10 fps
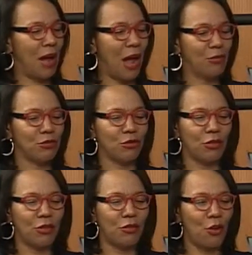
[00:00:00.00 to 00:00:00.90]
I was
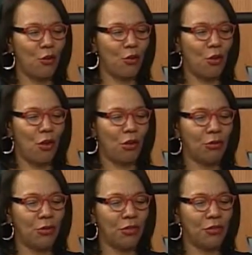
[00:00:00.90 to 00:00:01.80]
on a phone call
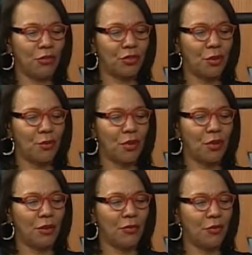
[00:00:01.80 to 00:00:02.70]
with
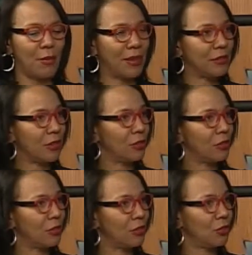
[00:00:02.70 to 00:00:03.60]
someone for my son's
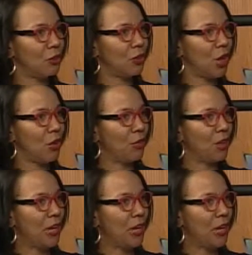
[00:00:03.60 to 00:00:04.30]
student loan,